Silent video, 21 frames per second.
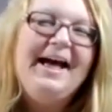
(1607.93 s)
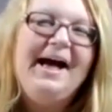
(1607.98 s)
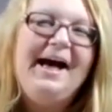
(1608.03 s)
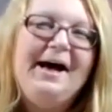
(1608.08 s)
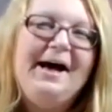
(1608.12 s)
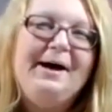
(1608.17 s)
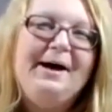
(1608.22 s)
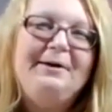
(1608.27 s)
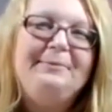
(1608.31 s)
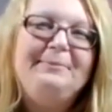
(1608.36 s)

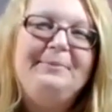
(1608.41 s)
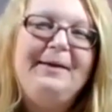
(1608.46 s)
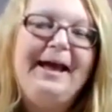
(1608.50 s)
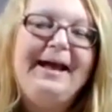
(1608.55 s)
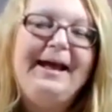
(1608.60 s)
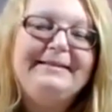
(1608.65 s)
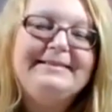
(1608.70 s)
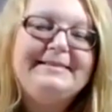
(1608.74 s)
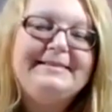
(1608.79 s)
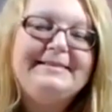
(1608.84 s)

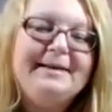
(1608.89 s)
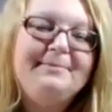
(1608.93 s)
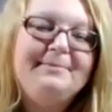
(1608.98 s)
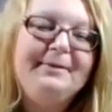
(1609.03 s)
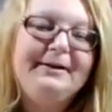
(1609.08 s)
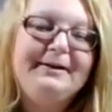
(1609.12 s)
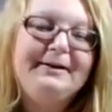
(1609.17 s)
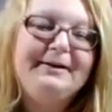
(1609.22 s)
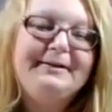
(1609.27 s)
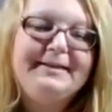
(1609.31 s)
And
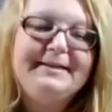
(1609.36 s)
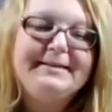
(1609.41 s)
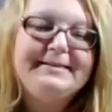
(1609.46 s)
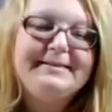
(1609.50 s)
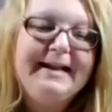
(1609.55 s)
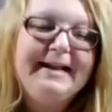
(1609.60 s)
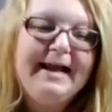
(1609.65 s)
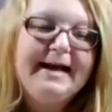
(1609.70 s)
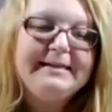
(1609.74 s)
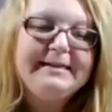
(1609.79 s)
similar to
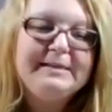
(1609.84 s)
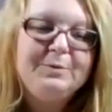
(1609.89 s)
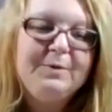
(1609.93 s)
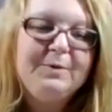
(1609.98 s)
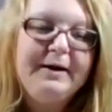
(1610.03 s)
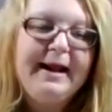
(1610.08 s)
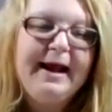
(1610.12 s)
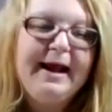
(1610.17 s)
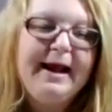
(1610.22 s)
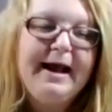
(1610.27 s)
this last
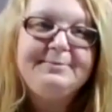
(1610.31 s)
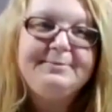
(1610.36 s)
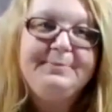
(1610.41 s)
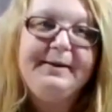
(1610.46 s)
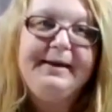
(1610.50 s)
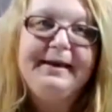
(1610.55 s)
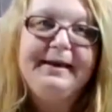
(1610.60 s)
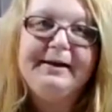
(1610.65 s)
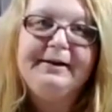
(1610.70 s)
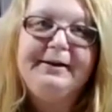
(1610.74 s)
one, as
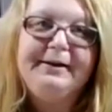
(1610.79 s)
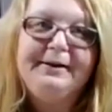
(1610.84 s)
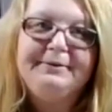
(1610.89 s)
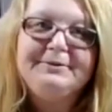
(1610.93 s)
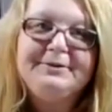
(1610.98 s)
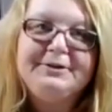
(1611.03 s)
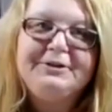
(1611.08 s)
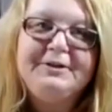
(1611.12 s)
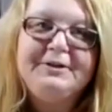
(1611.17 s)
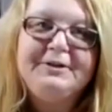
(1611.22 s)
we get
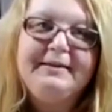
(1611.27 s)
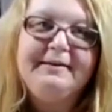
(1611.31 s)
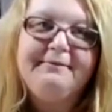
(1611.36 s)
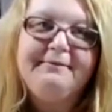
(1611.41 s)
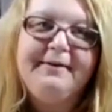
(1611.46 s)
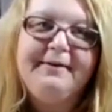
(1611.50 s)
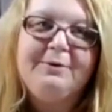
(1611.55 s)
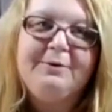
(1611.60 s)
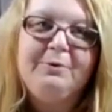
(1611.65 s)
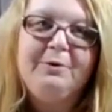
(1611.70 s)
closer to the
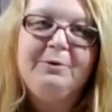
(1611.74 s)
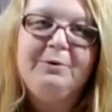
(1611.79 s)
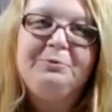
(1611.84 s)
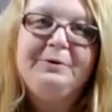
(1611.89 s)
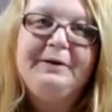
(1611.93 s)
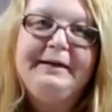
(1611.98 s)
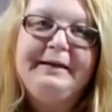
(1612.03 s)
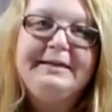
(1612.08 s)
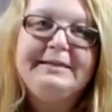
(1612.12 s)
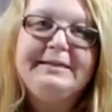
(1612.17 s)
event, we'll
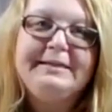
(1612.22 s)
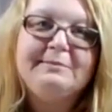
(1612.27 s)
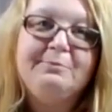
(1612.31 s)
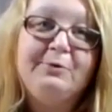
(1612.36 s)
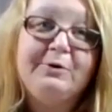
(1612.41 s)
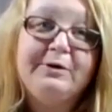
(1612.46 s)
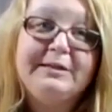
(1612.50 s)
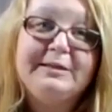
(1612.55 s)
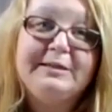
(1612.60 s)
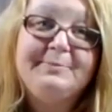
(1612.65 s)
release
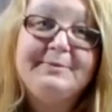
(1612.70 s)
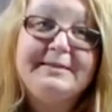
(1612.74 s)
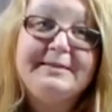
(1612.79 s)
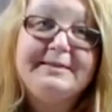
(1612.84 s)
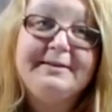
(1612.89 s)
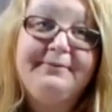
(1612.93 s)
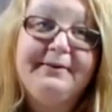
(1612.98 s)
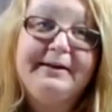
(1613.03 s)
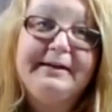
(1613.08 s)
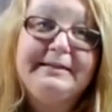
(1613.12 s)
more
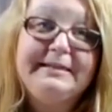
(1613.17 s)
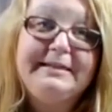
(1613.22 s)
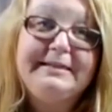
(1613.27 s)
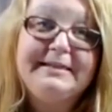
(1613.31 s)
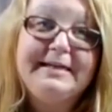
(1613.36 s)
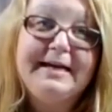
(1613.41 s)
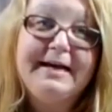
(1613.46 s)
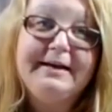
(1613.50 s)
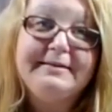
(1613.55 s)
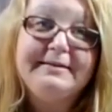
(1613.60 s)
specific
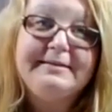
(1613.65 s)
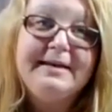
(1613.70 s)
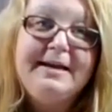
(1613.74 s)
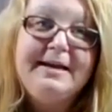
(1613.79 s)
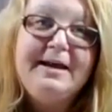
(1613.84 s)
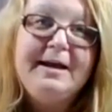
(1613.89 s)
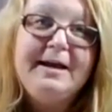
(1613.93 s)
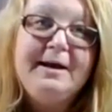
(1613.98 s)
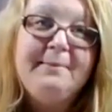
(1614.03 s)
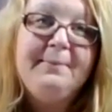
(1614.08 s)
details,
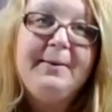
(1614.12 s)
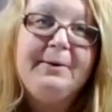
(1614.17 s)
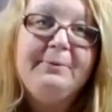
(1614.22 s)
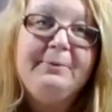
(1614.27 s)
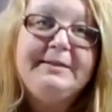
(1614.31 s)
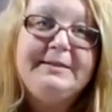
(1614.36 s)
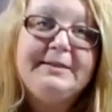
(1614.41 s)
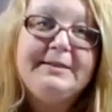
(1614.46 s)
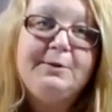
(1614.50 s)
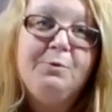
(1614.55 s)
but
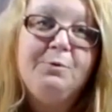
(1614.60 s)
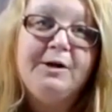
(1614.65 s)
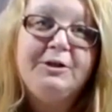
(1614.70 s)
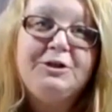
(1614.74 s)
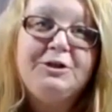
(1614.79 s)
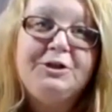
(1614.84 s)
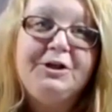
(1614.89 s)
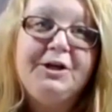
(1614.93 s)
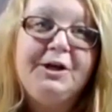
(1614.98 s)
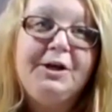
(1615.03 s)
we did
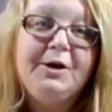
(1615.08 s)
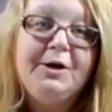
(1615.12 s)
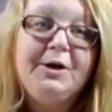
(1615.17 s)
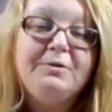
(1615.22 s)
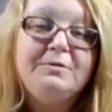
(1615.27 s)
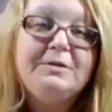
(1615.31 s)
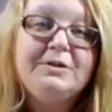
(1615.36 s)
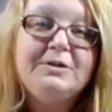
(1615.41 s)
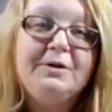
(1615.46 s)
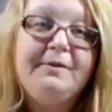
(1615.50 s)
want you to know
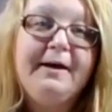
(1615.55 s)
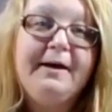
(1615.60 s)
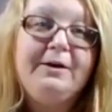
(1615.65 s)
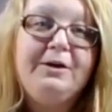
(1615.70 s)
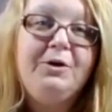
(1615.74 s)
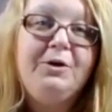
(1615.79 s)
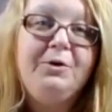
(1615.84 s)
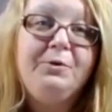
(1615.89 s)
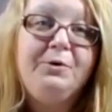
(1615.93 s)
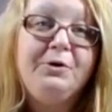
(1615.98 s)
so that
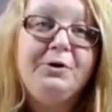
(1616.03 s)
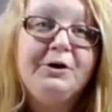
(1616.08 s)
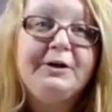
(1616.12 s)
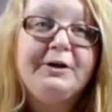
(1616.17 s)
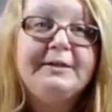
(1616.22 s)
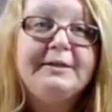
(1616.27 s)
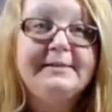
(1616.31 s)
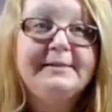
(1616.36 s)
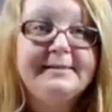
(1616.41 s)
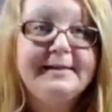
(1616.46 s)
you
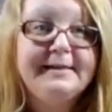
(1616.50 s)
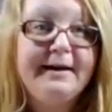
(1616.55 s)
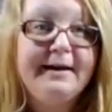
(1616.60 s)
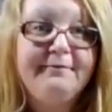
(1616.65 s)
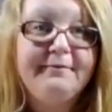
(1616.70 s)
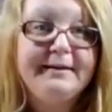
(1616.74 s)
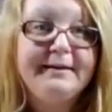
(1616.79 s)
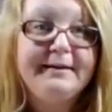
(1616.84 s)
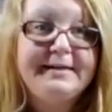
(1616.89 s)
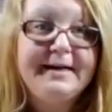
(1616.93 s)
could
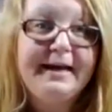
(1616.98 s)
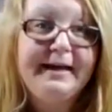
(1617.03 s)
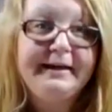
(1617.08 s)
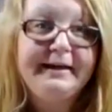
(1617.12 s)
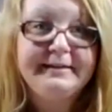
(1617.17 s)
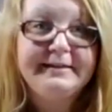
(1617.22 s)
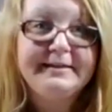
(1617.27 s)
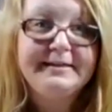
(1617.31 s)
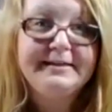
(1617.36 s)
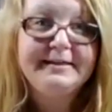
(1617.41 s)
save the
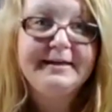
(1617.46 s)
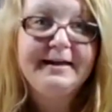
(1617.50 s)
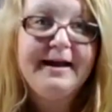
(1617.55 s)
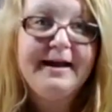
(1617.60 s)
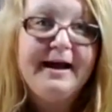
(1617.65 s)
date.